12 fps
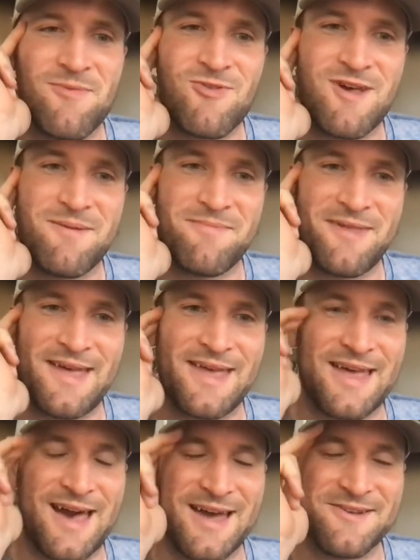So I'm like,
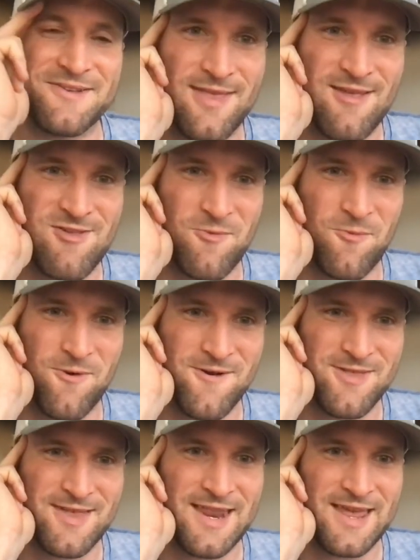is it
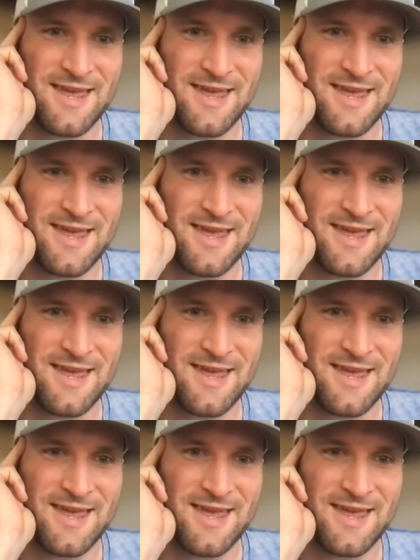worth getting